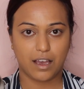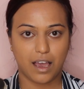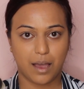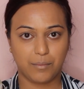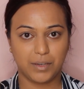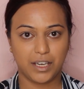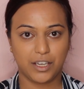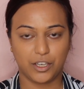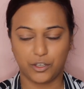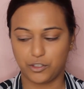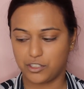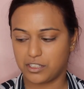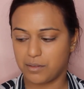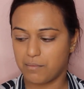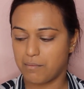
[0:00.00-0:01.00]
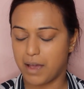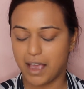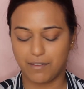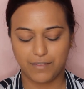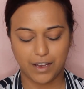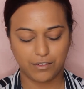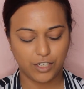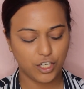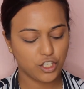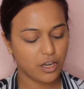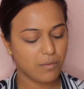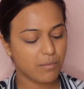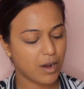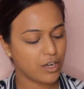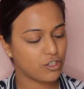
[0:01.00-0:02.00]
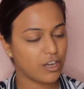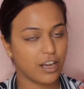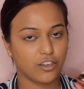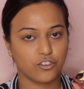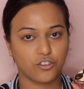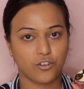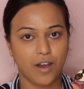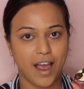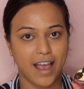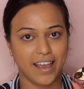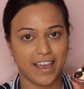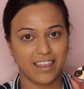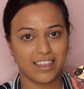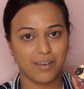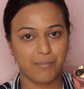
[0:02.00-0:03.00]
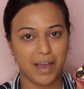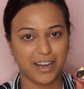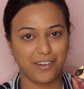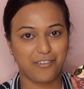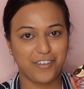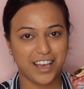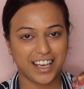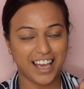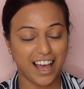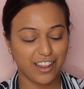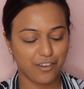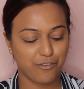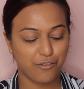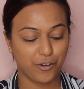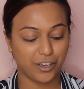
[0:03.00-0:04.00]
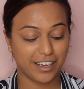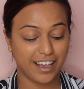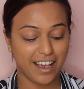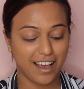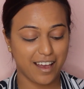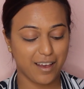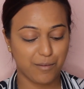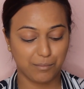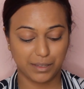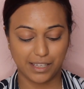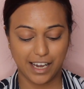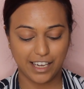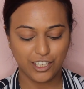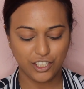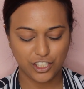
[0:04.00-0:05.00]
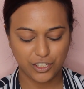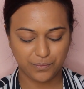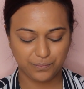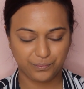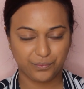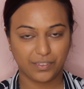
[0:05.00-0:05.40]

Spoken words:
I'm going to use my foundation brush and try the Benefit California blush.